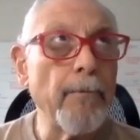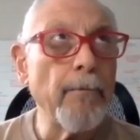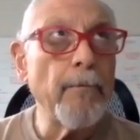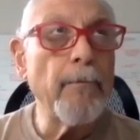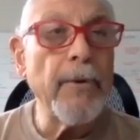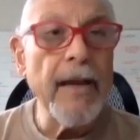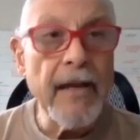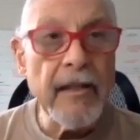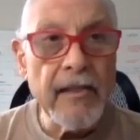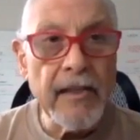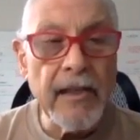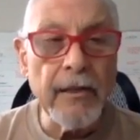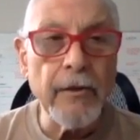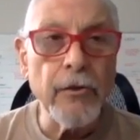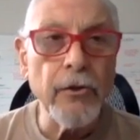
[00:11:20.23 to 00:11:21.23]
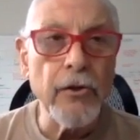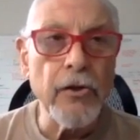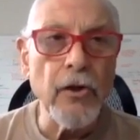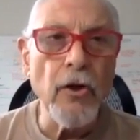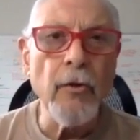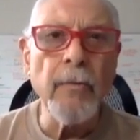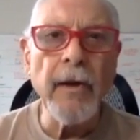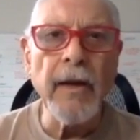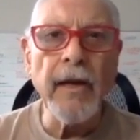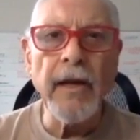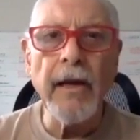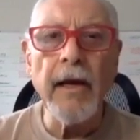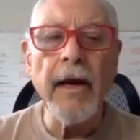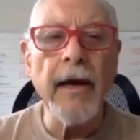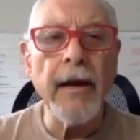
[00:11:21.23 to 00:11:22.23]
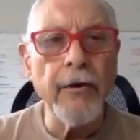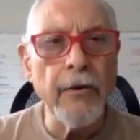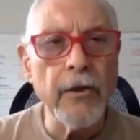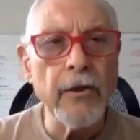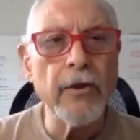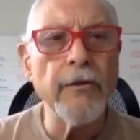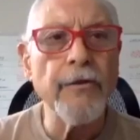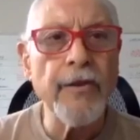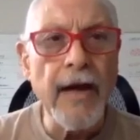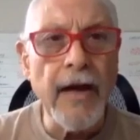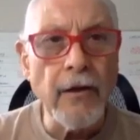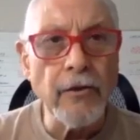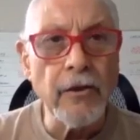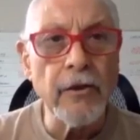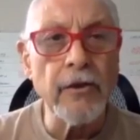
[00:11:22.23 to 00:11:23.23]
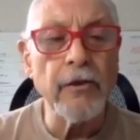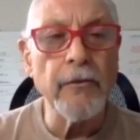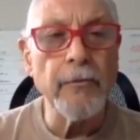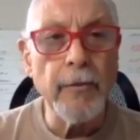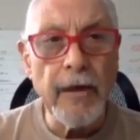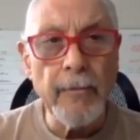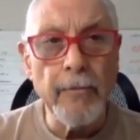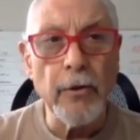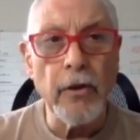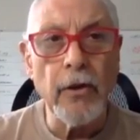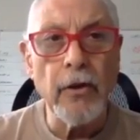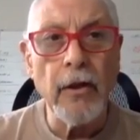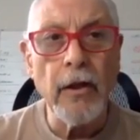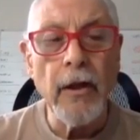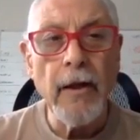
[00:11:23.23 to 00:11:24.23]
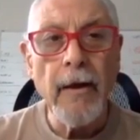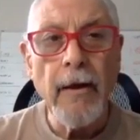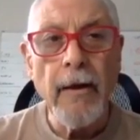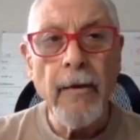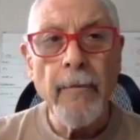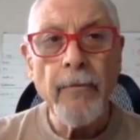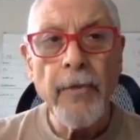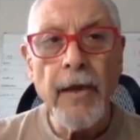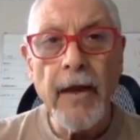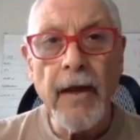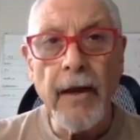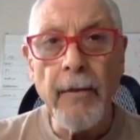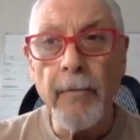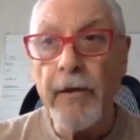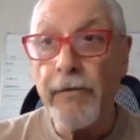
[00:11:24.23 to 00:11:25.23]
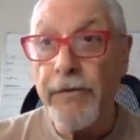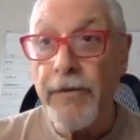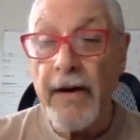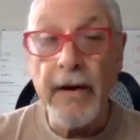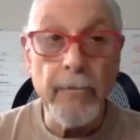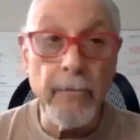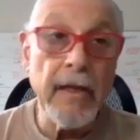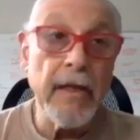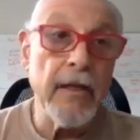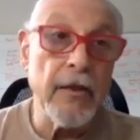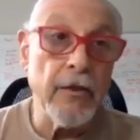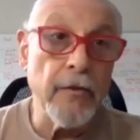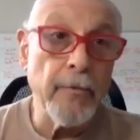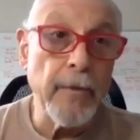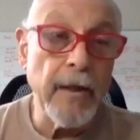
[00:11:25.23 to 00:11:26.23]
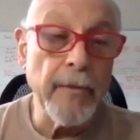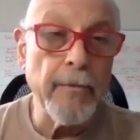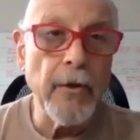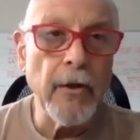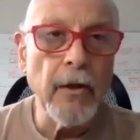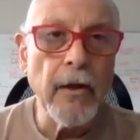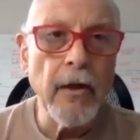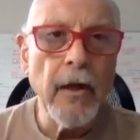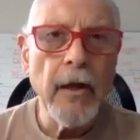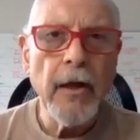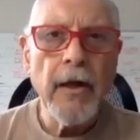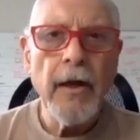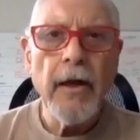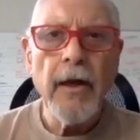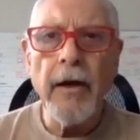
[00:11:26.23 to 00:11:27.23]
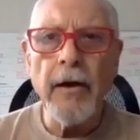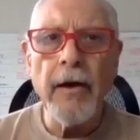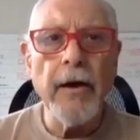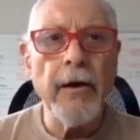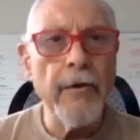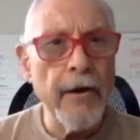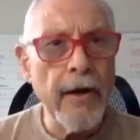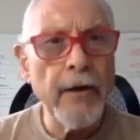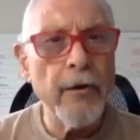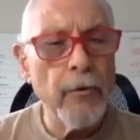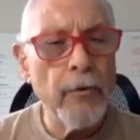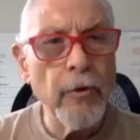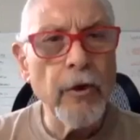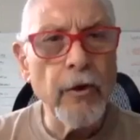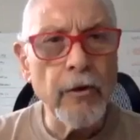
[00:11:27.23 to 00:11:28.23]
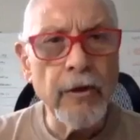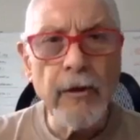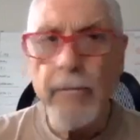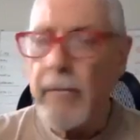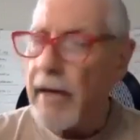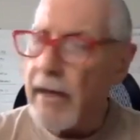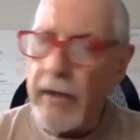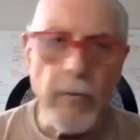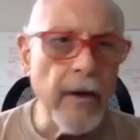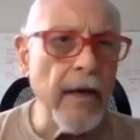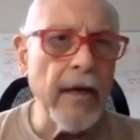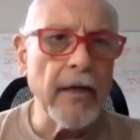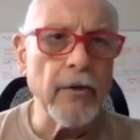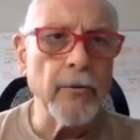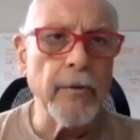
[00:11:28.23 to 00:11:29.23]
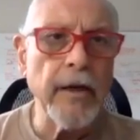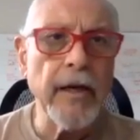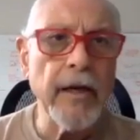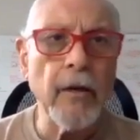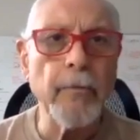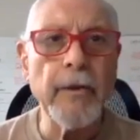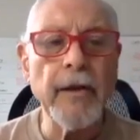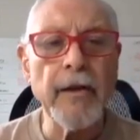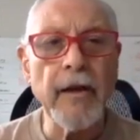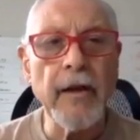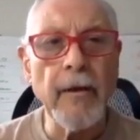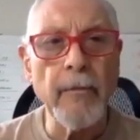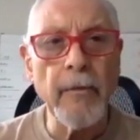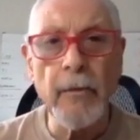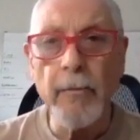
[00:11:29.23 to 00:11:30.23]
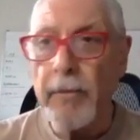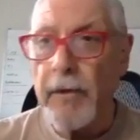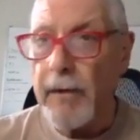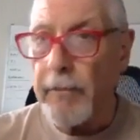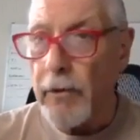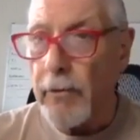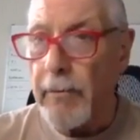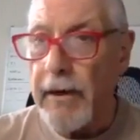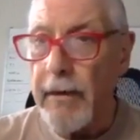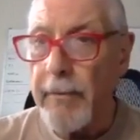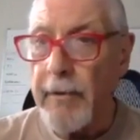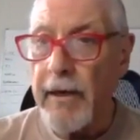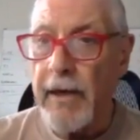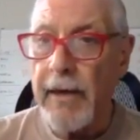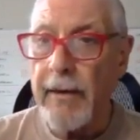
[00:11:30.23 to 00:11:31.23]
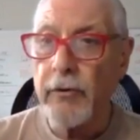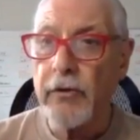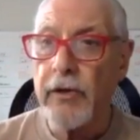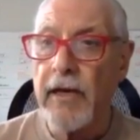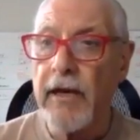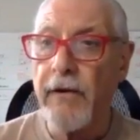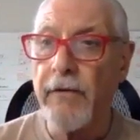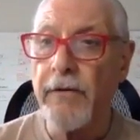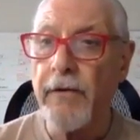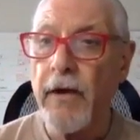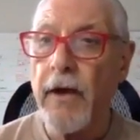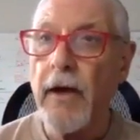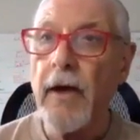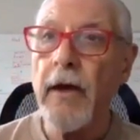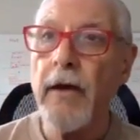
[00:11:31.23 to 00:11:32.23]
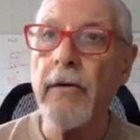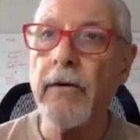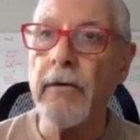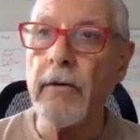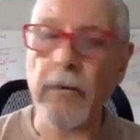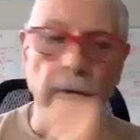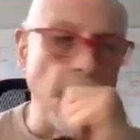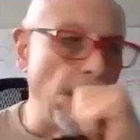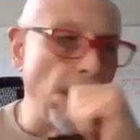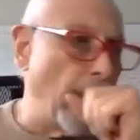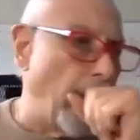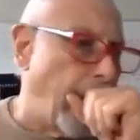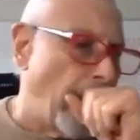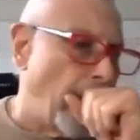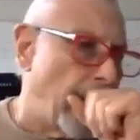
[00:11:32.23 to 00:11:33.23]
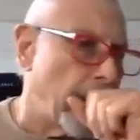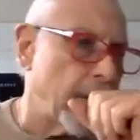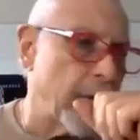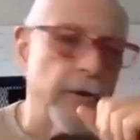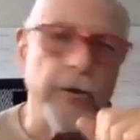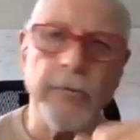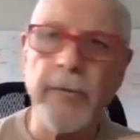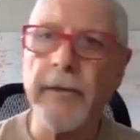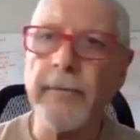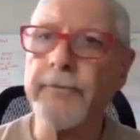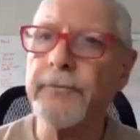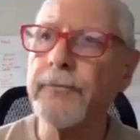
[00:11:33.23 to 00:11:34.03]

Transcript: blessing to so many hundreds of thousands of people, in fact, millions of people around the world in many ways. We're helping the people by being able to have, excuse me,